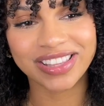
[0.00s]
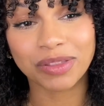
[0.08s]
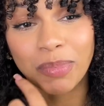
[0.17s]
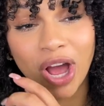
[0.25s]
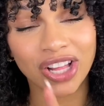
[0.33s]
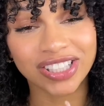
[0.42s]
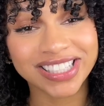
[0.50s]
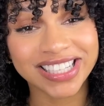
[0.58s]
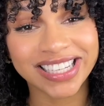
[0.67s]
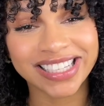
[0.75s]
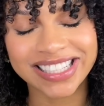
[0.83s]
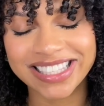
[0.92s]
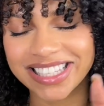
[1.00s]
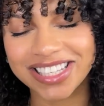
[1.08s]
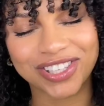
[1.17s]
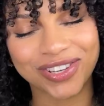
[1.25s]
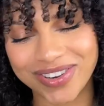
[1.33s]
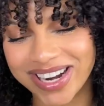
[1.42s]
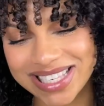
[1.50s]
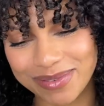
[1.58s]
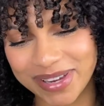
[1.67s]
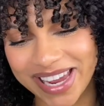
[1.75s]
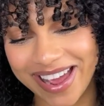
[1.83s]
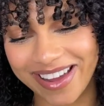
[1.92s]
politics, it's stressing
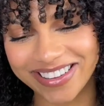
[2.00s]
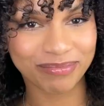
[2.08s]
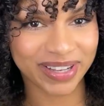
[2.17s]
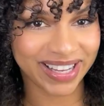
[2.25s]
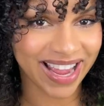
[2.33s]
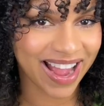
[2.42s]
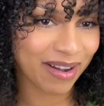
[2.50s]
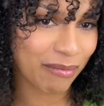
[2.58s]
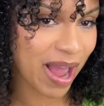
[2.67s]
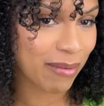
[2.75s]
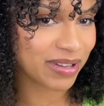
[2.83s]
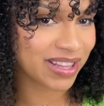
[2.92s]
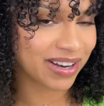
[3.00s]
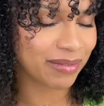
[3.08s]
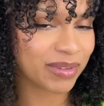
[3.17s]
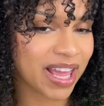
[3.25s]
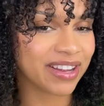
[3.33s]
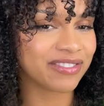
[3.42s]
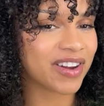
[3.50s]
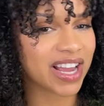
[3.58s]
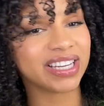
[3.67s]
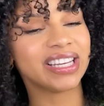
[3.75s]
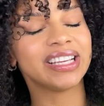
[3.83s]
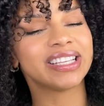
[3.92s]
me out. But yeah, I'm happy that I'm like
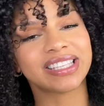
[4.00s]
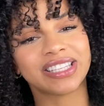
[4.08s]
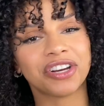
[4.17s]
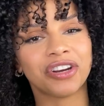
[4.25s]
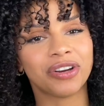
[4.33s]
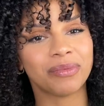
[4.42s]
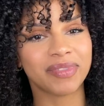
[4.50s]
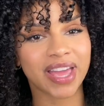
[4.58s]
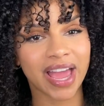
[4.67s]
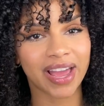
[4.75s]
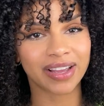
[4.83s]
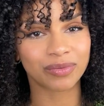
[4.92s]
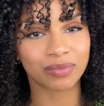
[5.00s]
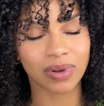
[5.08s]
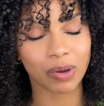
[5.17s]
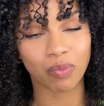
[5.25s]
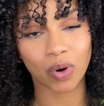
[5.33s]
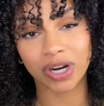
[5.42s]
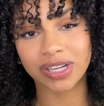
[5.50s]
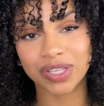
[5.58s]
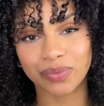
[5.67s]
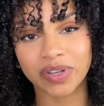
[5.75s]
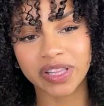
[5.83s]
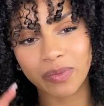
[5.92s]
finding a serum that works
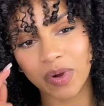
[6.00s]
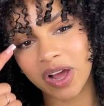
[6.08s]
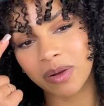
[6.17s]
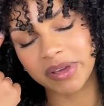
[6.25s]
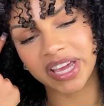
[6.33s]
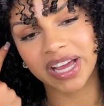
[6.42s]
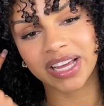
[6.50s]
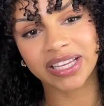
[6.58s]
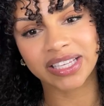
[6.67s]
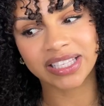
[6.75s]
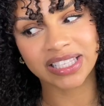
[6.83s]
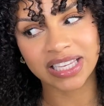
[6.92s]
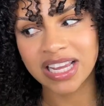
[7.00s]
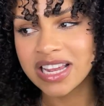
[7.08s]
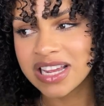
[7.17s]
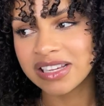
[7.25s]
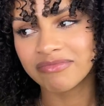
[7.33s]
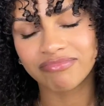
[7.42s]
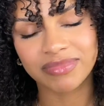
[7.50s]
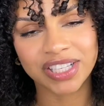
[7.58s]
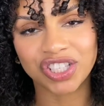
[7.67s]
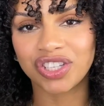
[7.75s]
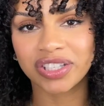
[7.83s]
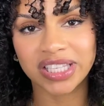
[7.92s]
really well, because
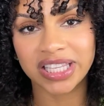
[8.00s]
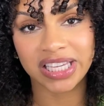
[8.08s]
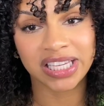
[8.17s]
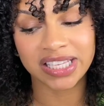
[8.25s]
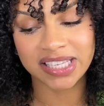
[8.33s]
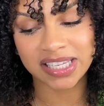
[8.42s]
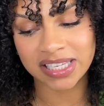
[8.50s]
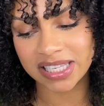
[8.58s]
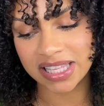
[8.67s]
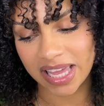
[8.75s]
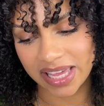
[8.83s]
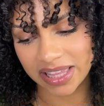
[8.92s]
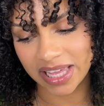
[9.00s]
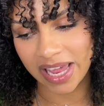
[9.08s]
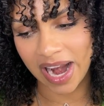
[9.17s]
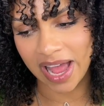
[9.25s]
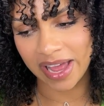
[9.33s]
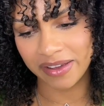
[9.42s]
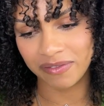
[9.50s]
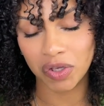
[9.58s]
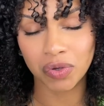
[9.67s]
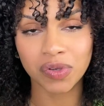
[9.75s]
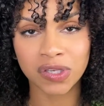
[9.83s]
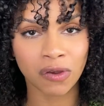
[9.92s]
it's just the easiest thing that I've
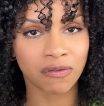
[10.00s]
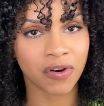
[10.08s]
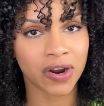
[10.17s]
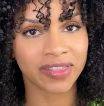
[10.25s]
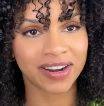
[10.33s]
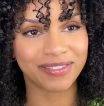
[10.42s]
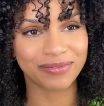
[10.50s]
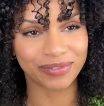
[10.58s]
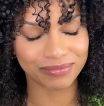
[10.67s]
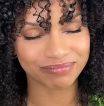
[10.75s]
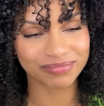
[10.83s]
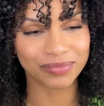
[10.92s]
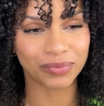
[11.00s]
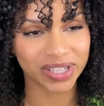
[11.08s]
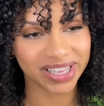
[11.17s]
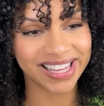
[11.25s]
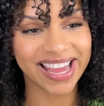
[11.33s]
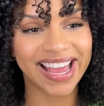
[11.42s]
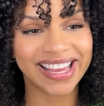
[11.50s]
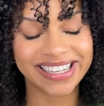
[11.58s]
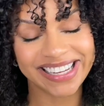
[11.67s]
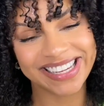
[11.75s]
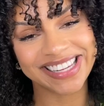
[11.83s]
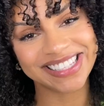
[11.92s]
used so far that I've really had
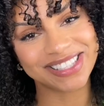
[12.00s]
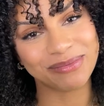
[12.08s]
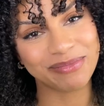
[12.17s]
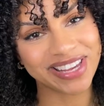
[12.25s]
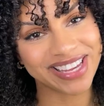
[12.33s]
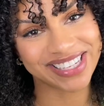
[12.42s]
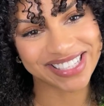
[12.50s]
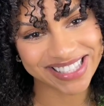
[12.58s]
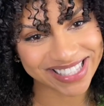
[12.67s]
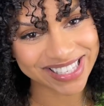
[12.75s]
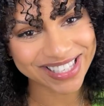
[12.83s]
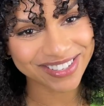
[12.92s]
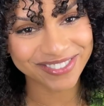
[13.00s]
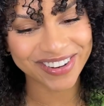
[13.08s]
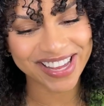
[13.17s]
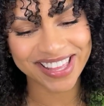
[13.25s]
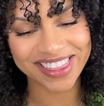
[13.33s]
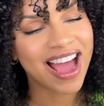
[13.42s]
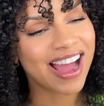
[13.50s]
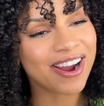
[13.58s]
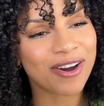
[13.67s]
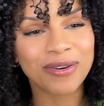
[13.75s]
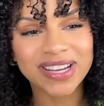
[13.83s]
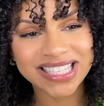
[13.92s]
ease in being consistent with. I
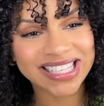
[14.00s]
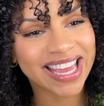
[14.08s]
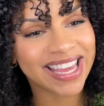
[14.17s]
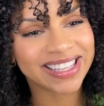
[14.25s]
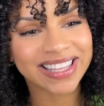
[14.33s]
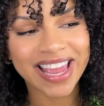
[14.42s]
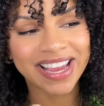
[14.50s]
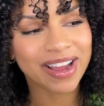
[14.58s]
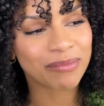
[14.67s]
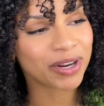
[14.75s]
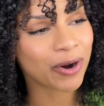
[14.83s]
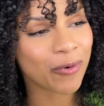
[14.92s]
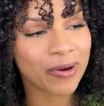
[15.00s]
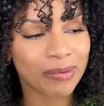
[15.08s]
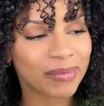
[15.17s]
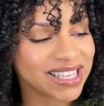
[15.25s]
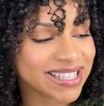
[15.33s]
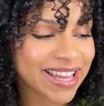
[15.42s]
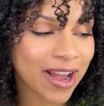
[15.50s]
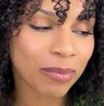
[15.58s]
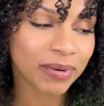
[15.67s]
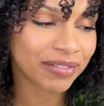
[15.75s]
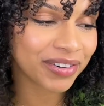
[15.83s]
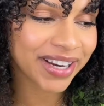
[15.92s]
always say like I'm gonna oil my scalp
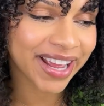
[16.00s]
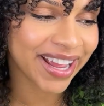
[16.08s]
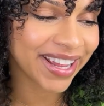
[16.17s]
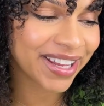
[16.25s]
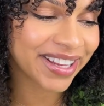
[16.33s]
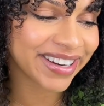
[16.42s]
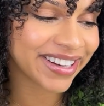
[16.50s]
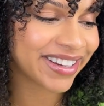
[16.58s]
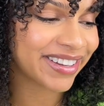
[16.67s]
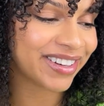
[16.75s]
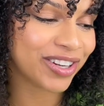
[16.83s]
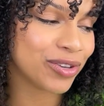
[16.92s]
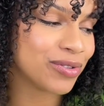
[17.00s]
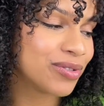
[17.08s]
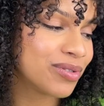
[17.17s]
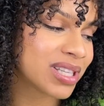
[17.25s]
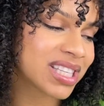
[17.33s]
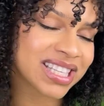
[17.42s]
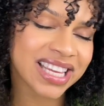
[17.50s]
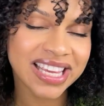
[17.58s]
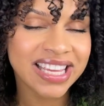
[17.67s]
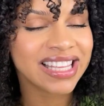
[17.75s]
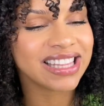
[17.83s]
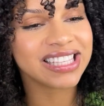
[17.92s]
every night and use
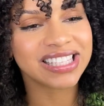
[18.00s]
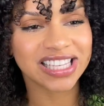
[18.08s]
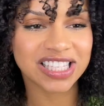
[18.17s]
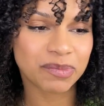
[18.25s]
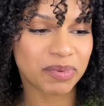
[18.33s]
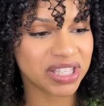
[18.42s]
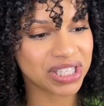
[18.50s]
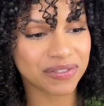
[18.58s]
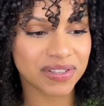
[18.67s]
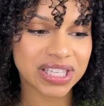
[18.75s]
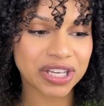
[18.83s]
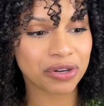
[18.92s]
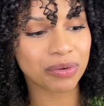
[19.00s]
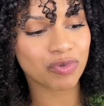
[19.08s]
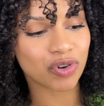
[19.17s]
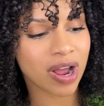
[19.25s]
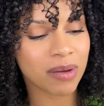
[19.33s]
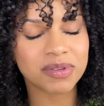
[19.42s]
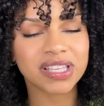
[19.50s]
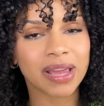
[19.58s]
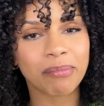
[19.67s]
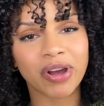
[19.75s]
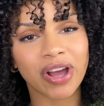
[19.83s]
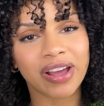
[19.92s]
these expensive serum drops I
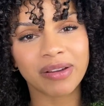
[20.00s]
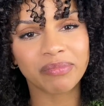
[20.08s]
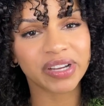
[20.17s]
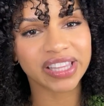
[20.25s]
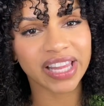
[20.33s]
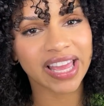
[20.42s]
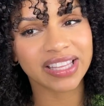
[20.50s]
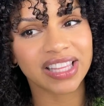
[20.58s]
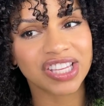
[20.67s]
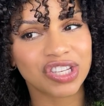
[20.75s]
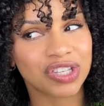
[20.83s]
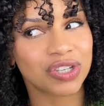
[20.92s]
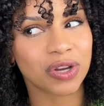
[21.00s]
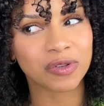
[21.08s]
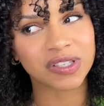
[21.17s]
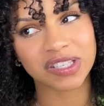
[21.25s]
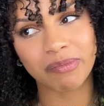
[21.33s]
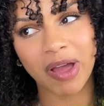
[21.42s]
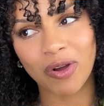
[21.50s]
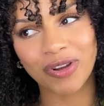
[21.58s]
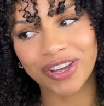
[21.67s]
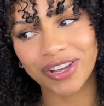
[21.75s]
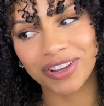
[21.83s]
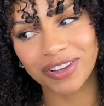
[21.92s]
bought, but like they just don't smell
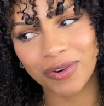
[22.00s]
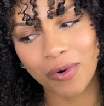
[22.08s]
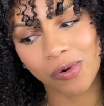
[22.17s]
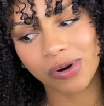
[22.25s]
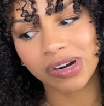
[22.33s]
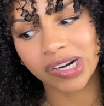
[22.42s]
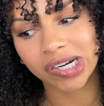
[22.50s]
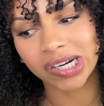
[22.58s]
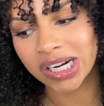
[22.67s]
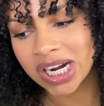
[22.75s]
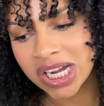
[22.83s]
good, or